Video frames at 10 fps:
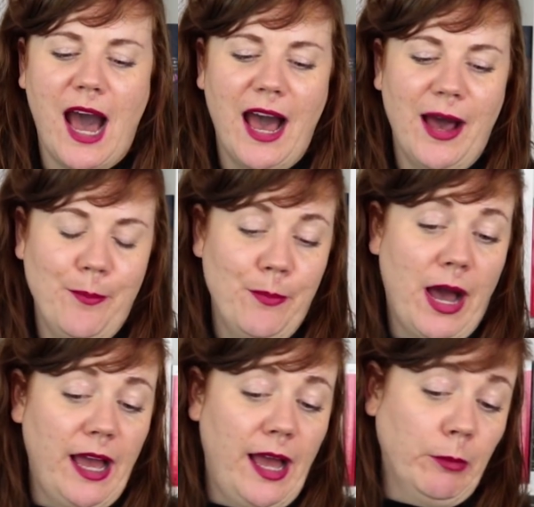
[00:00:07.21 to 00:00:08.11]
I'm
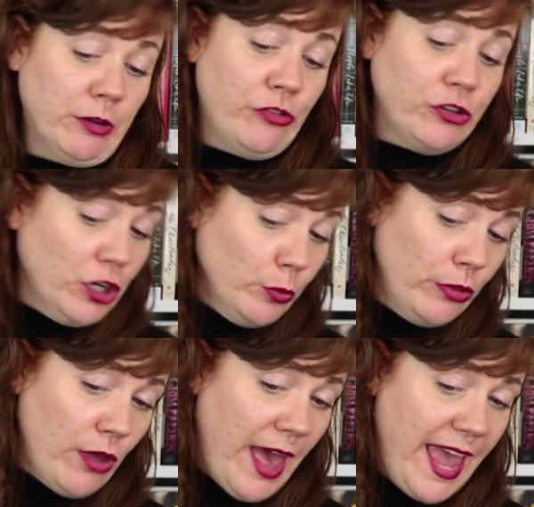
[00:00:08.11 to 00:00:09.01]
going to start
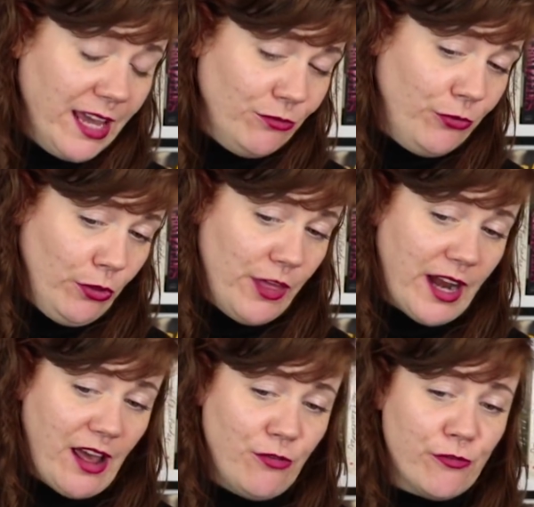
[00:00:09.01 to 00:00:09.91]
with a handful
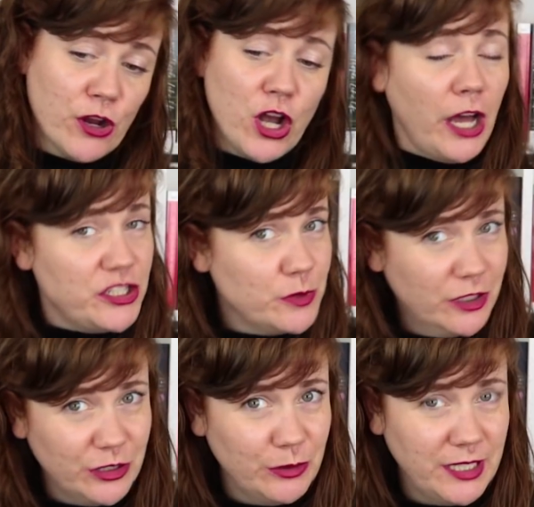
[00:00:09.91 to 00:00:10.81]
that I forgot to
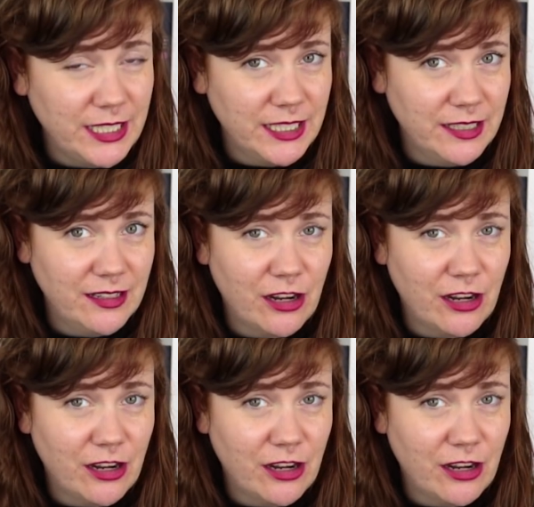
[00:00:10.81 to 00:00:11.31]
include in